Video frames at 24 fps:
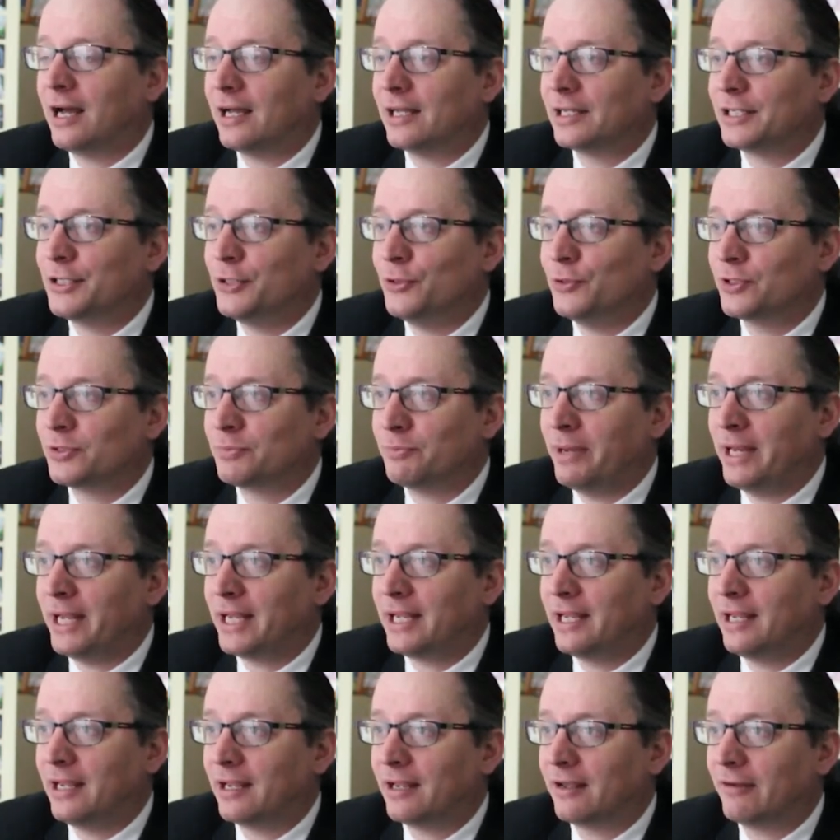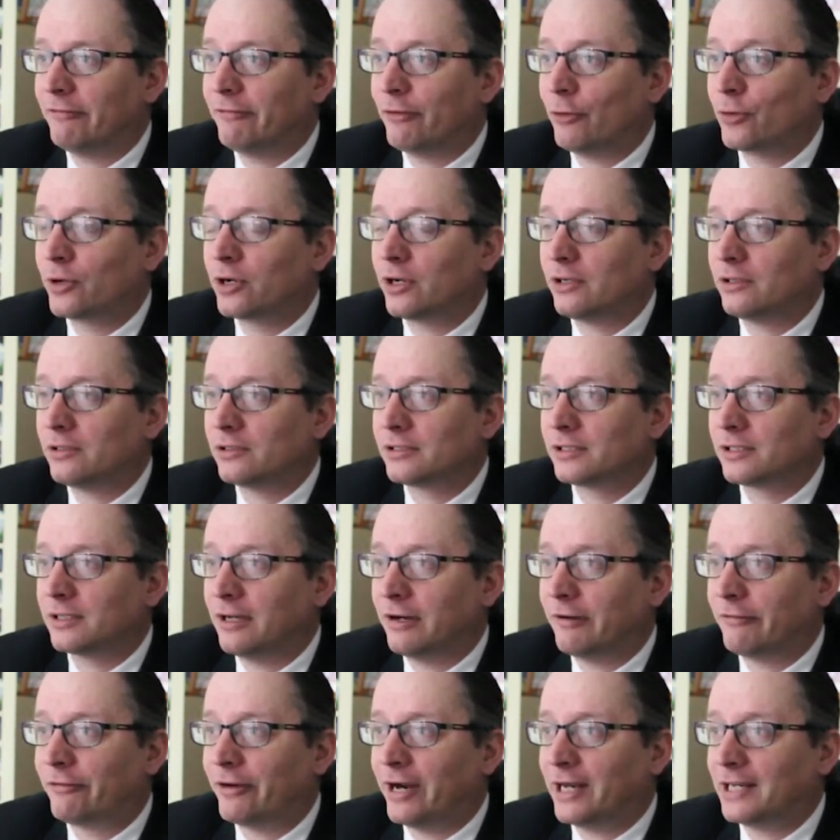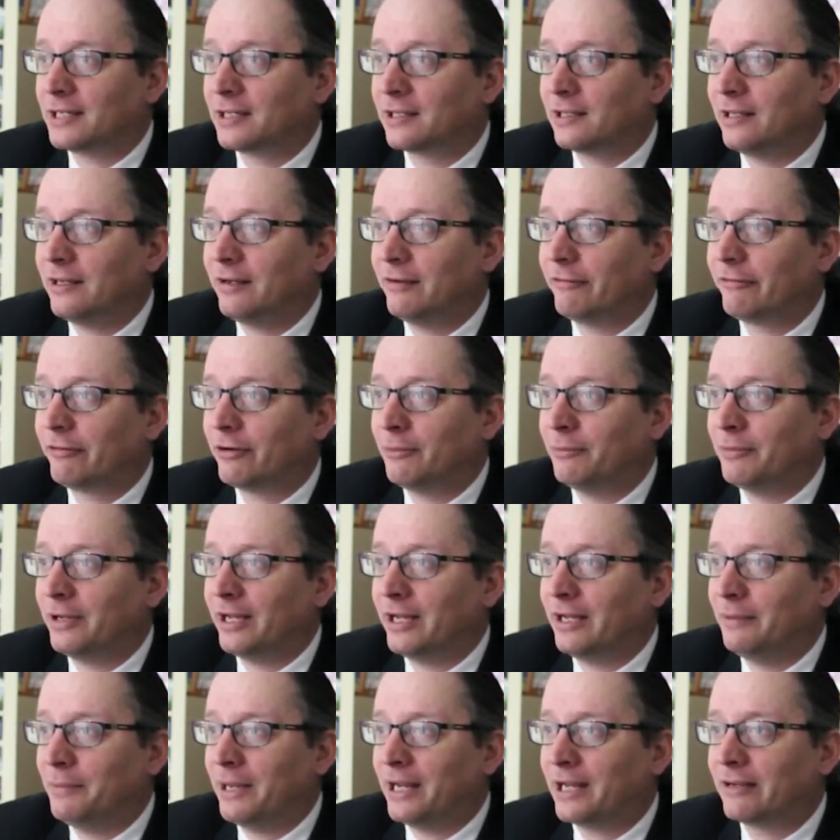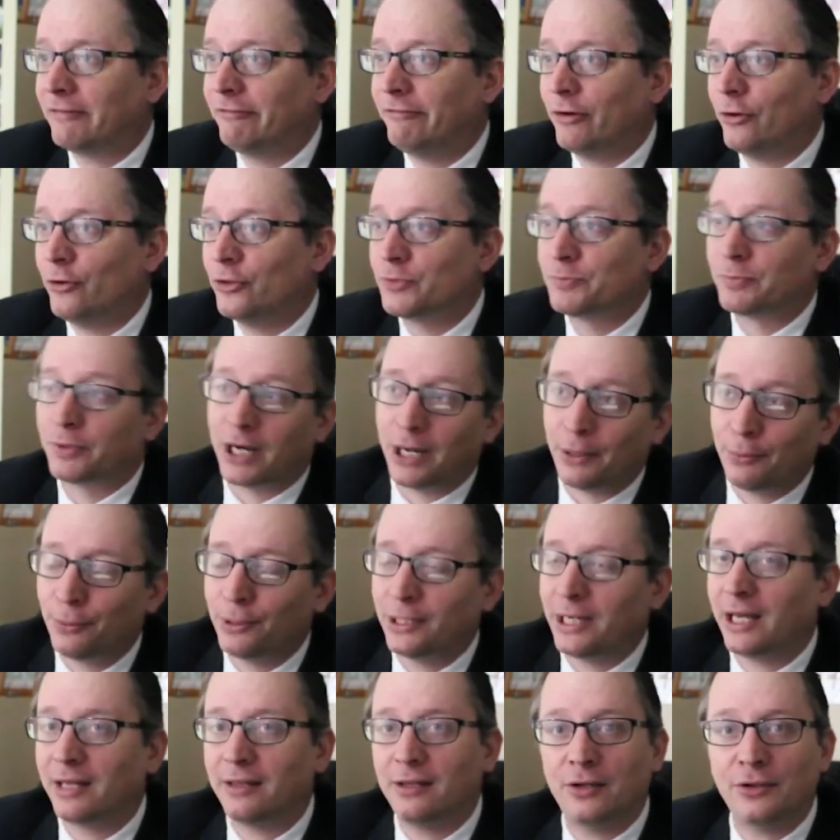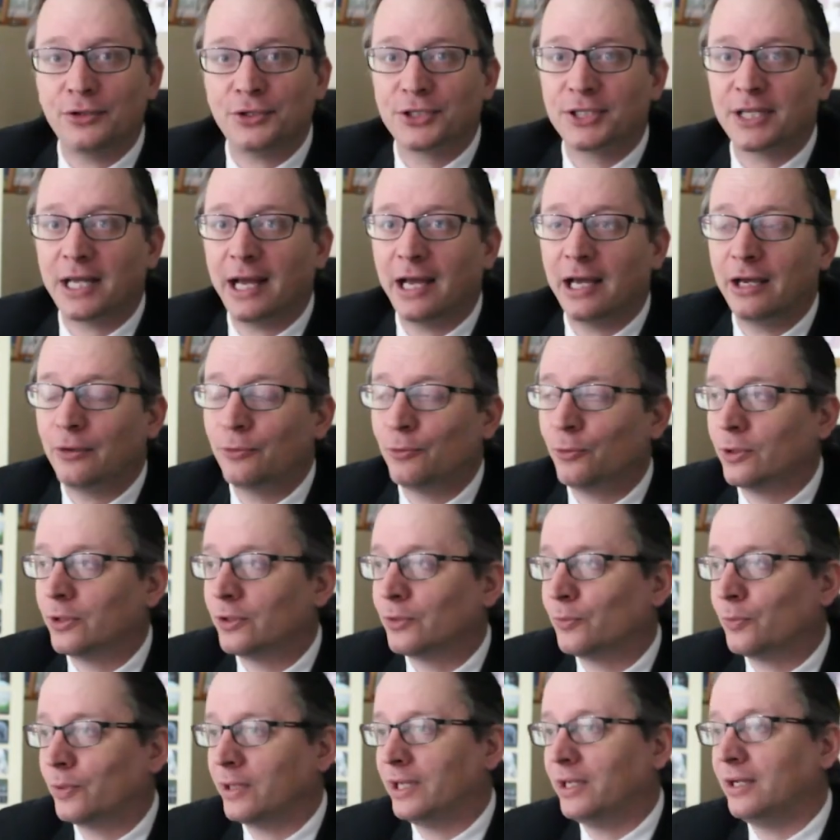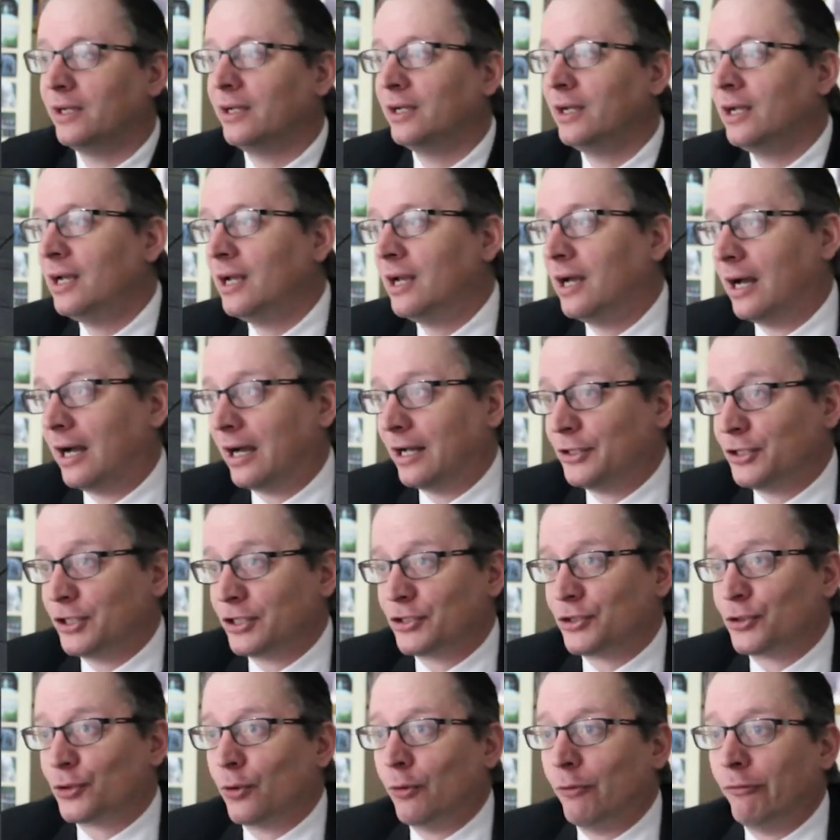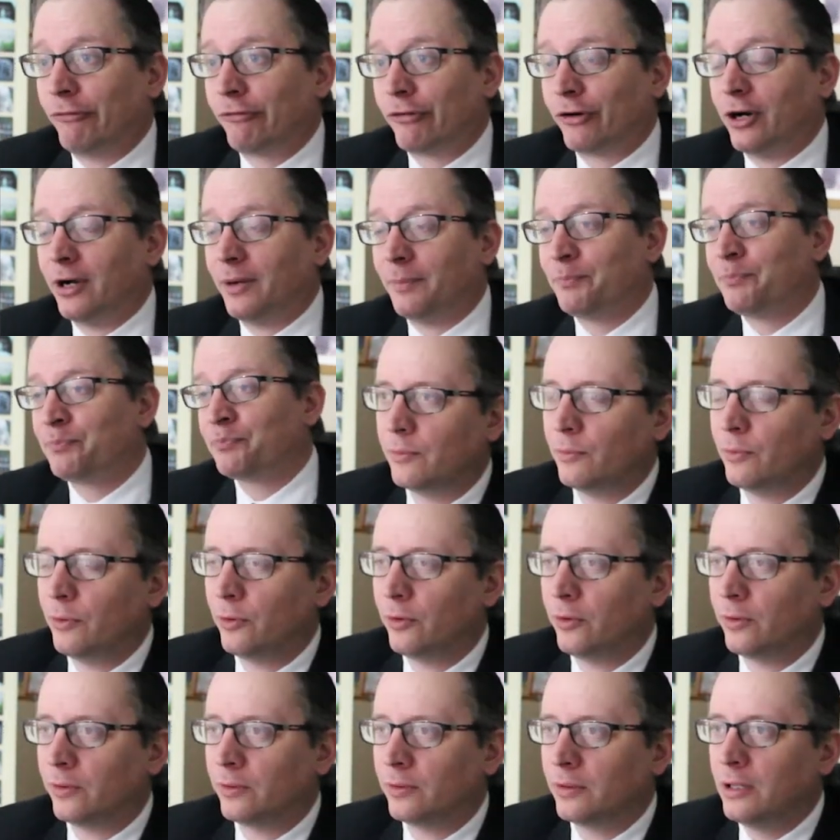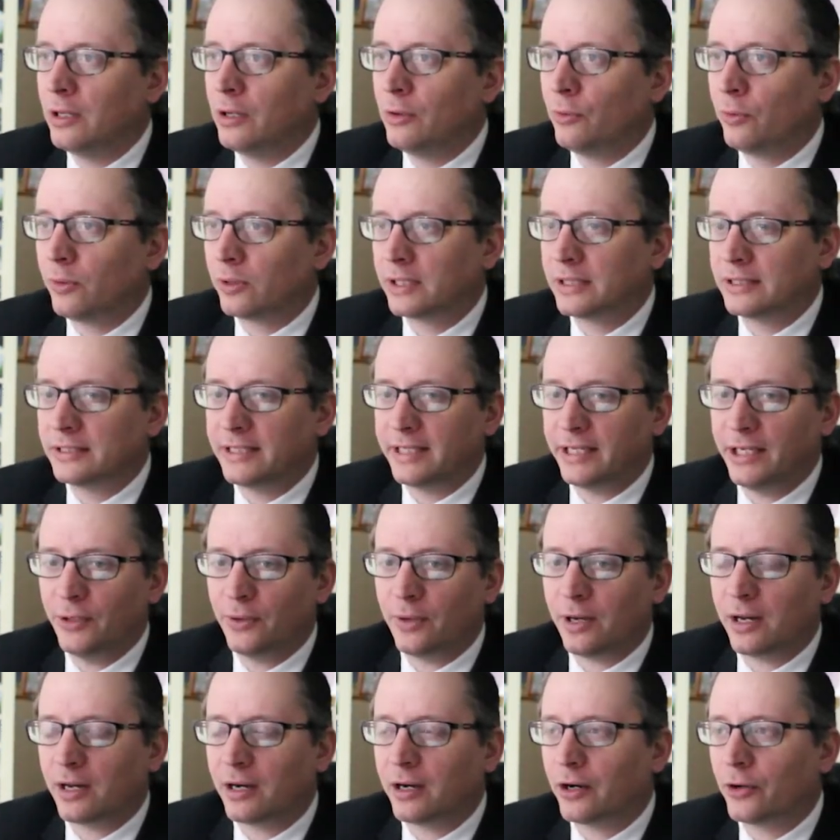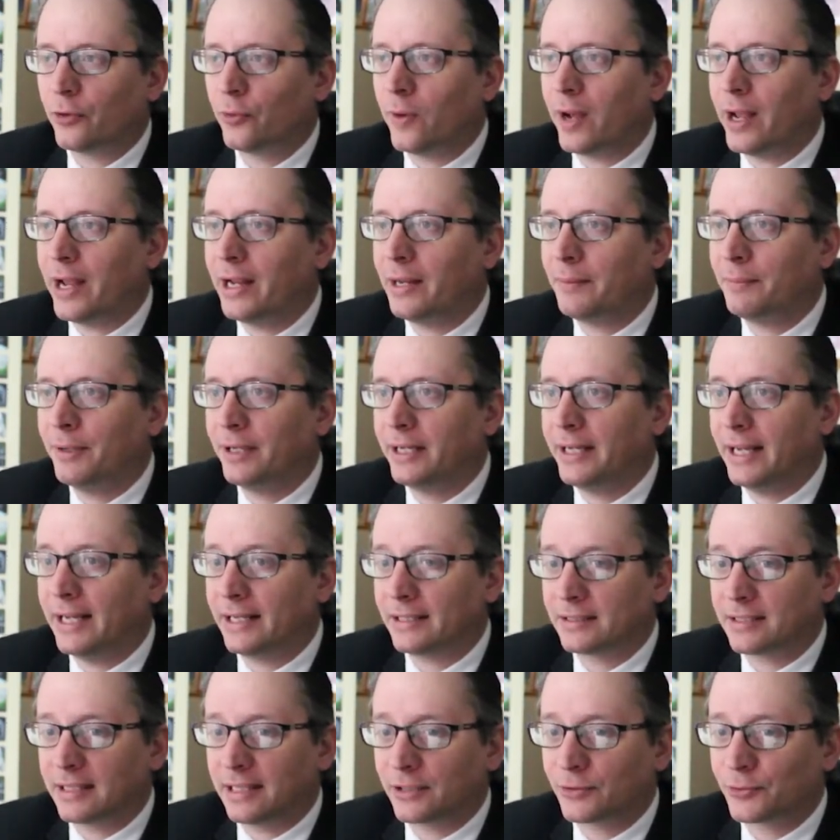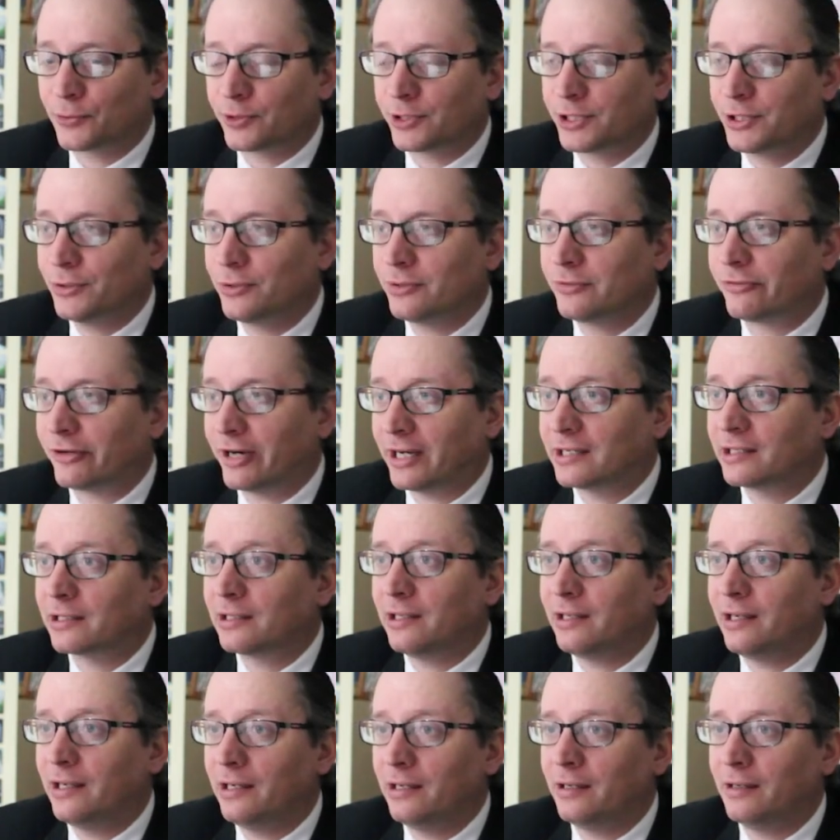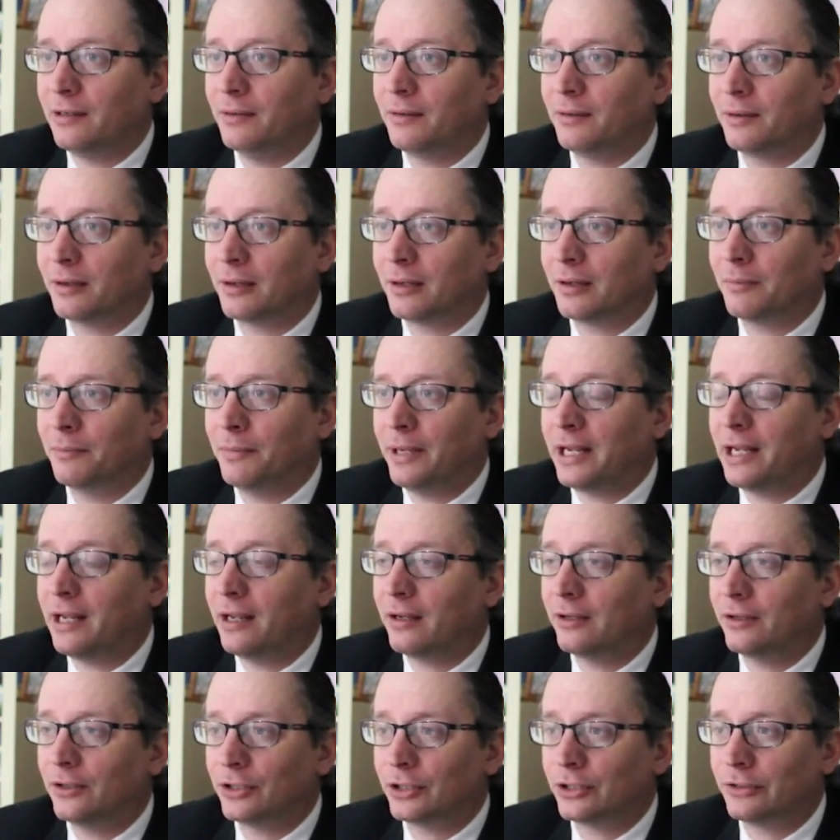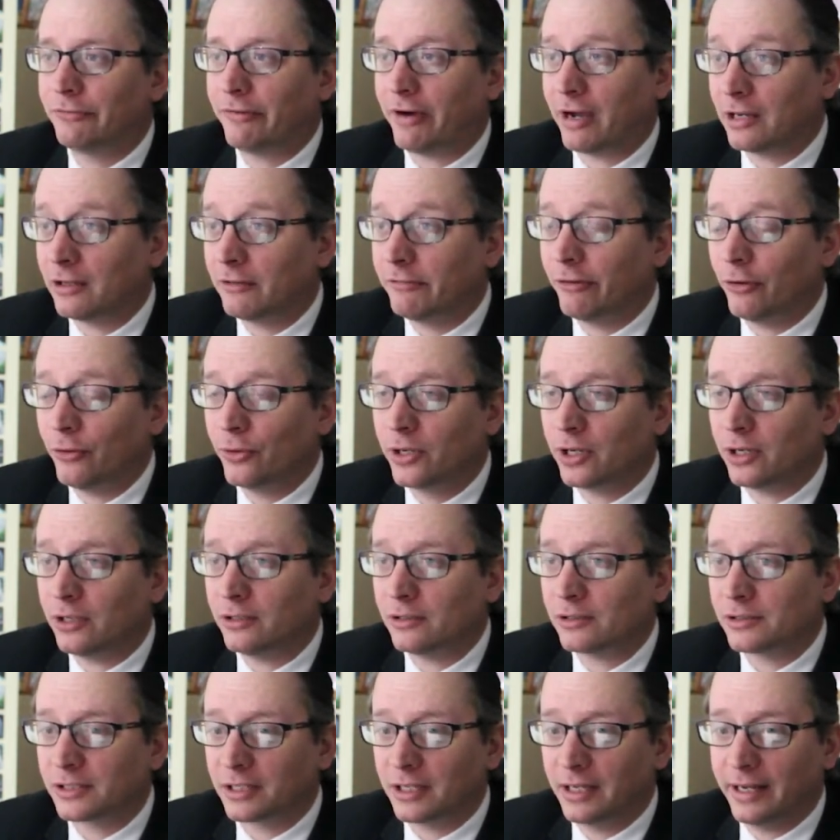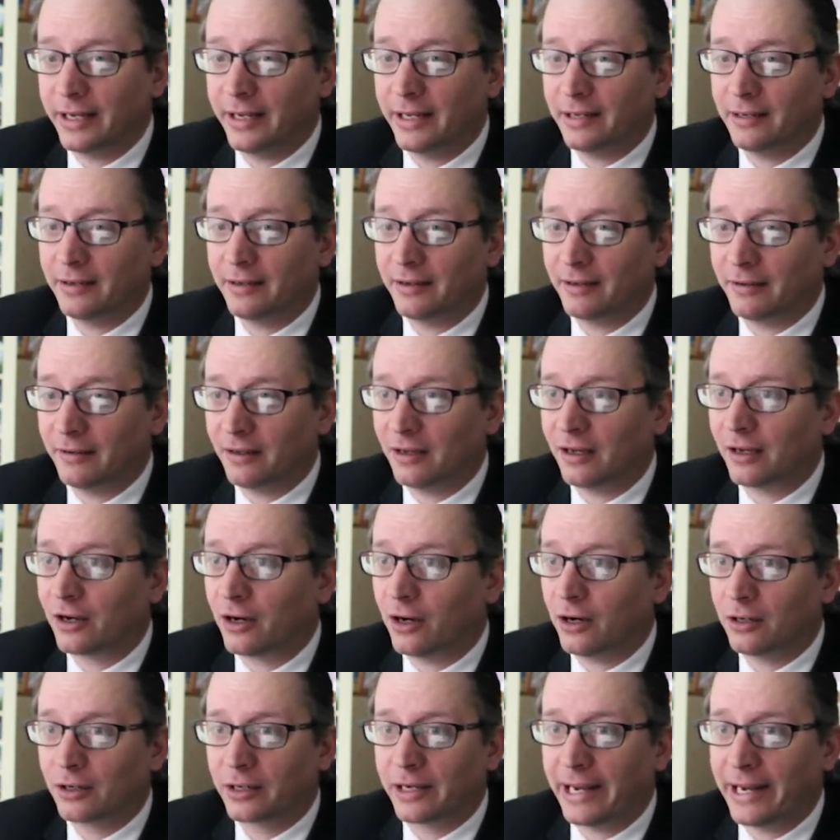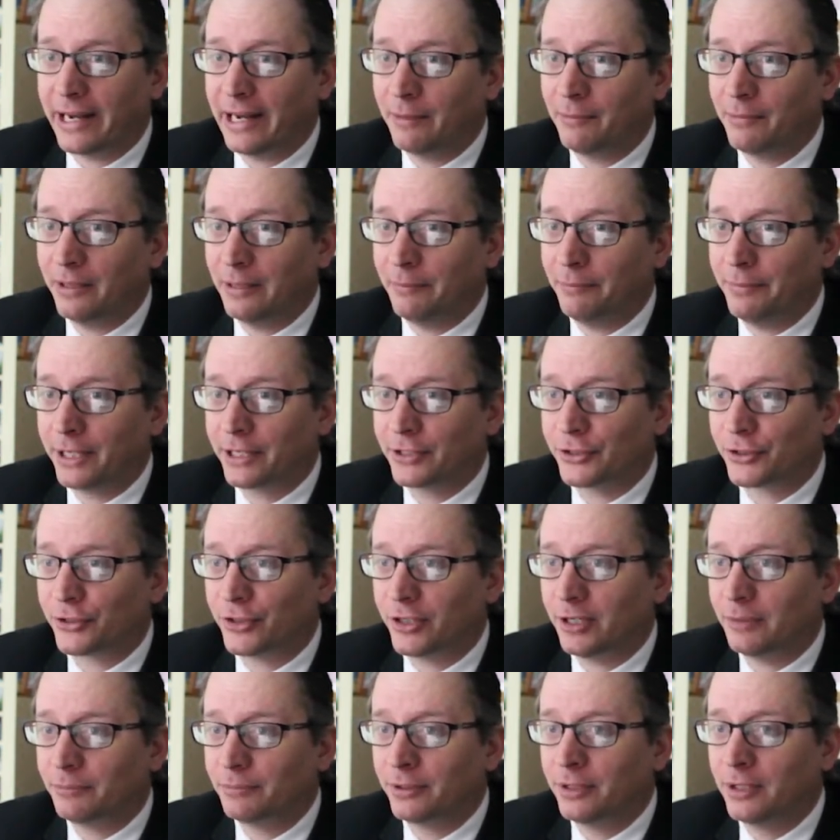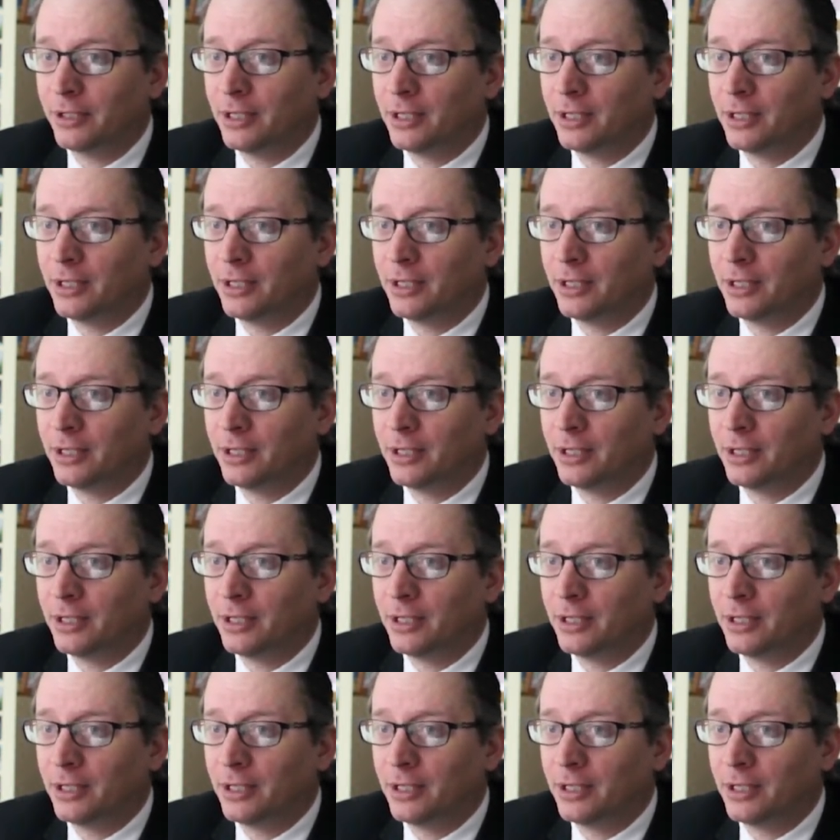She was making phone calls frantically from a bank of phones, probably on the other side where we just drove from, and we'll continue on our way. But yes, that's where she was frantically making her final phone calls, and a car came and picked her up,